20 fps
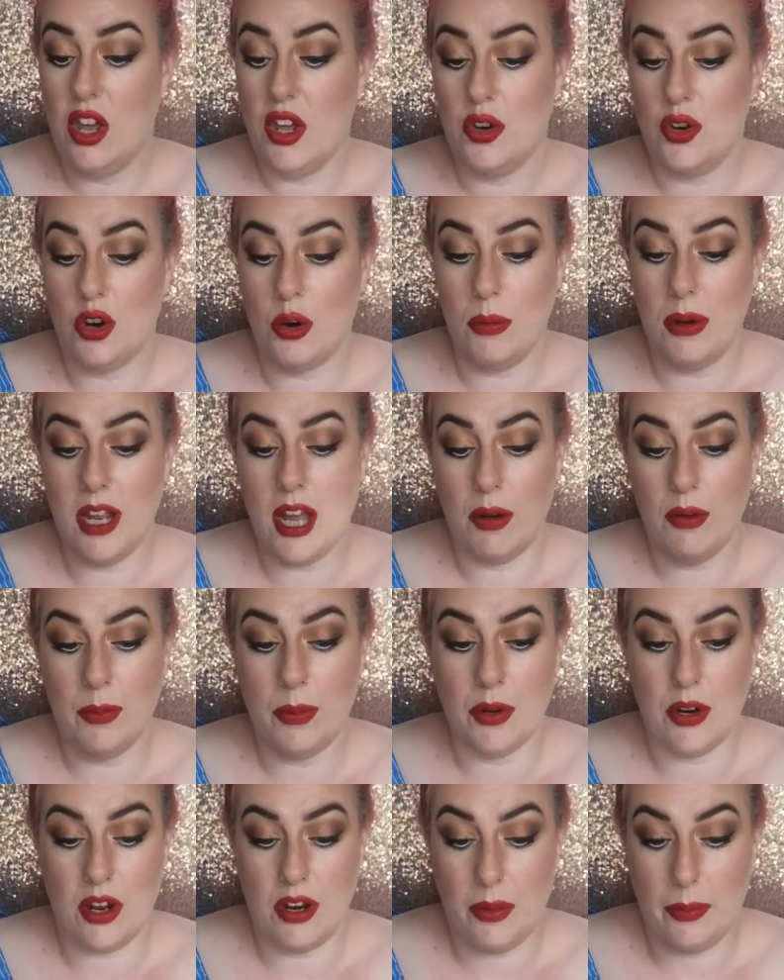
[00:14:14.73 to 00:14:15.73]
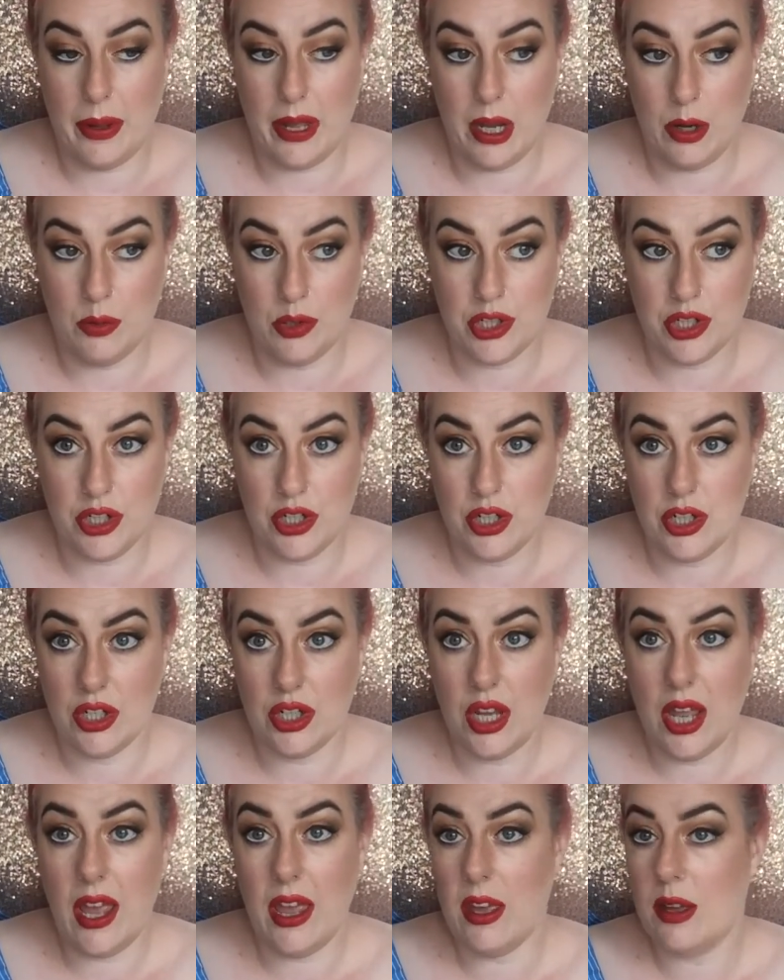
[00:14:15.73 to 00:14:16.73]
Normally I would put on a powder
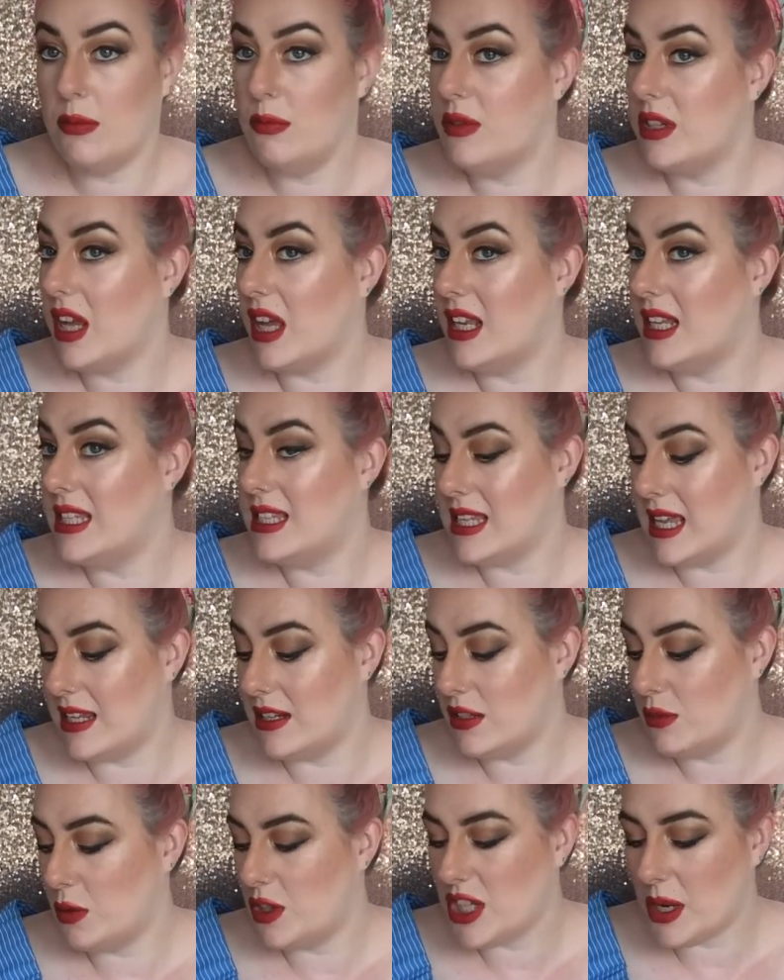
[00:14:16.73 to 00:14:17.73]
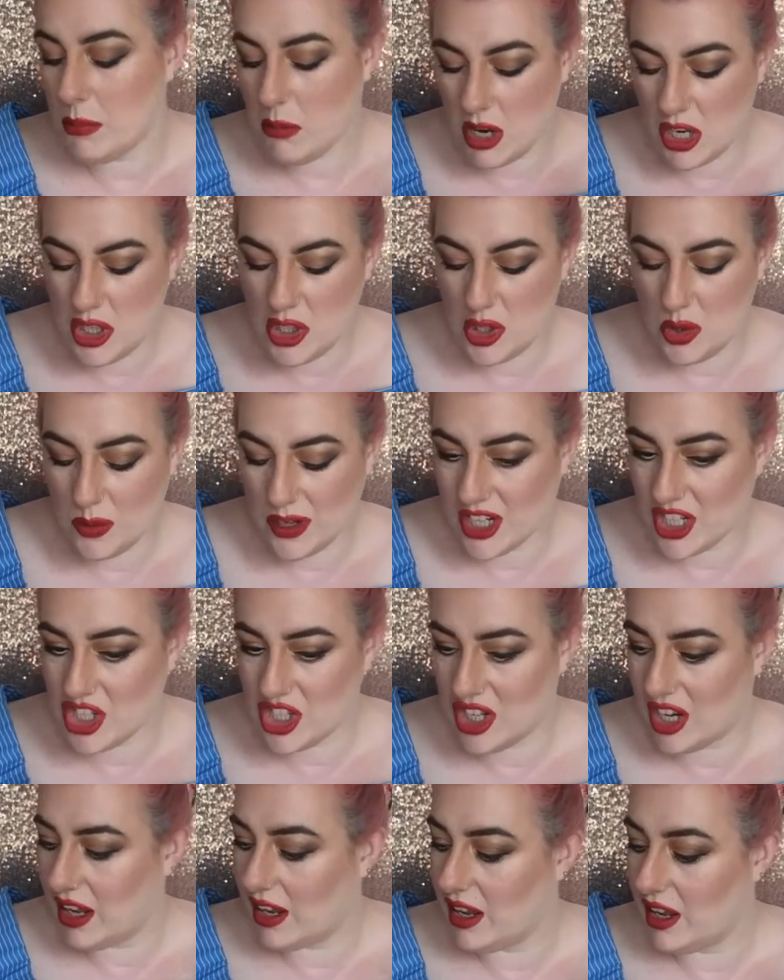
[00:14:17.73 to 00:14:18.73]
to kind of set it, which I might do
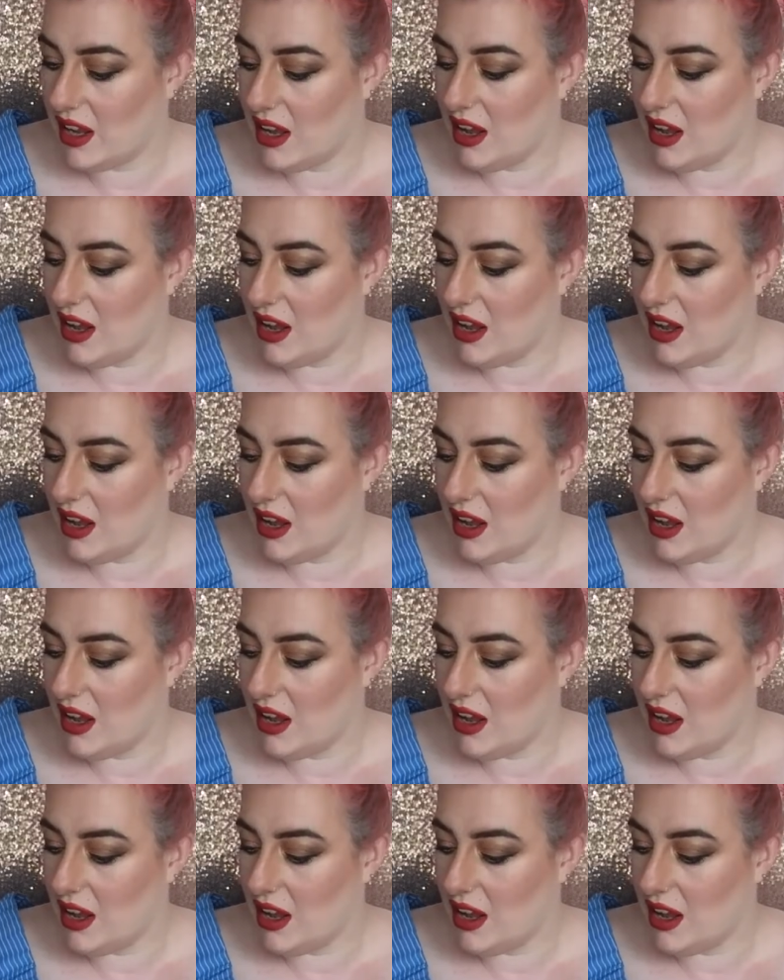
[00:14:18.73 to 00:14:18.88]
actually.